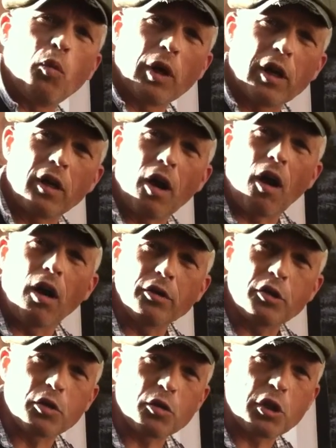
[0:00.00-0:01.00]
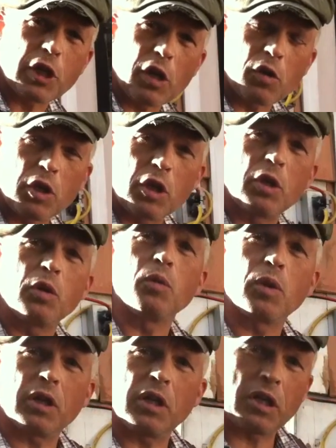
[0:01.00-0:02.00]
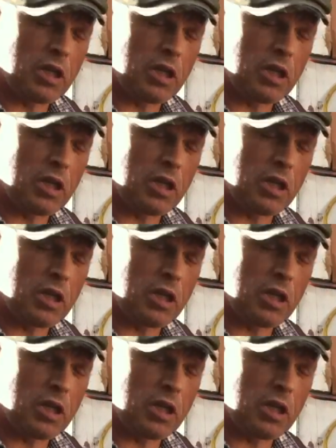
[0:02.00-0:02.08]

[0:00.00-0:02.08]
we're going to also show you, we're going to